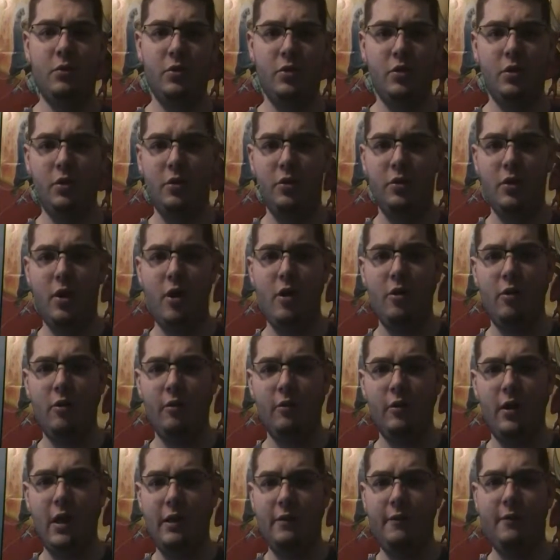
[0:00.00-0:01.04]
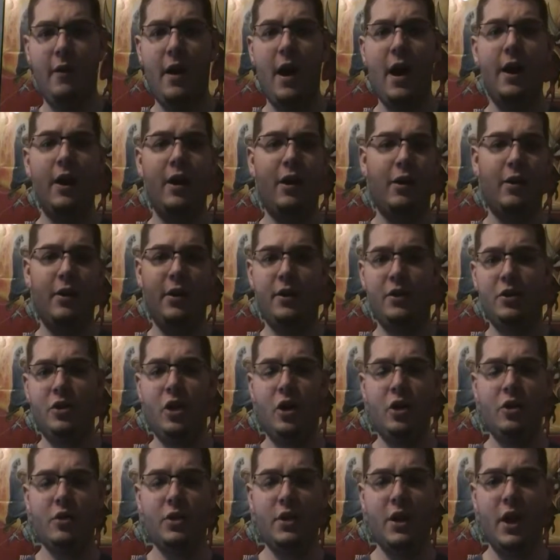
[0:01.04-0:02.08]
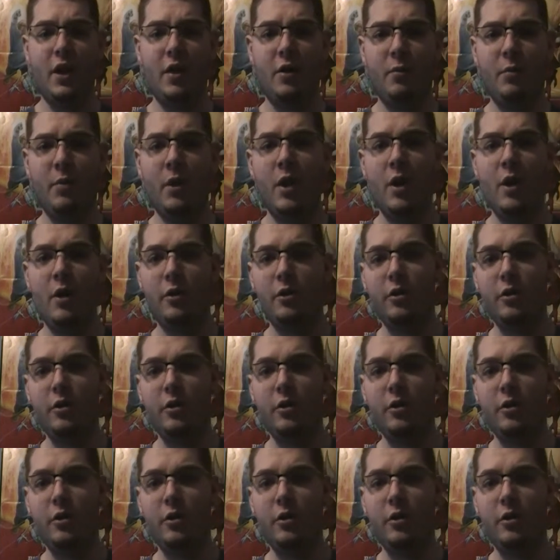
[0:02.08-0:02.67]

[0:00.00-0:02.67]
turned all on fire, and he charged at him.